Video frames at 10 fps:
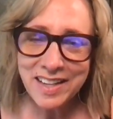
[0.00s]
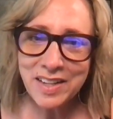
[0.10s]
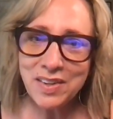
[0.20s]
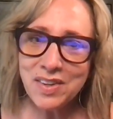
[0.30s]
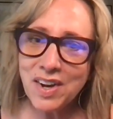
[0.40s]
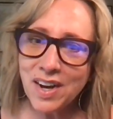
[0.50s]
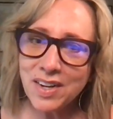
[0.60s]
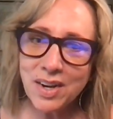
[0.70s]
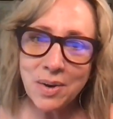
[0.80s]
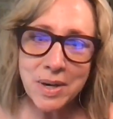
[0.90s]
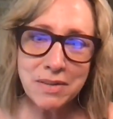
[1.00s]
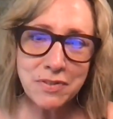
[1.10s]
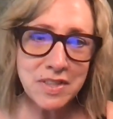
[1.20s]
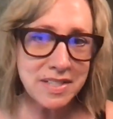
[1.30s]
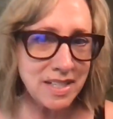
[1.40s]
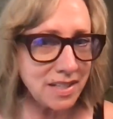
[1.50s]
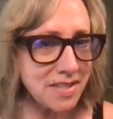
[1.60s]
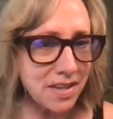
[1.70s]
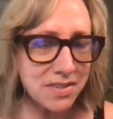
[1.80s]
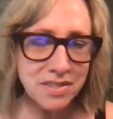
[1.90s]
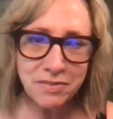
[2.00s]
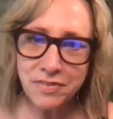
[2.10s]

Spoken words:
You know, you got to go in for the details and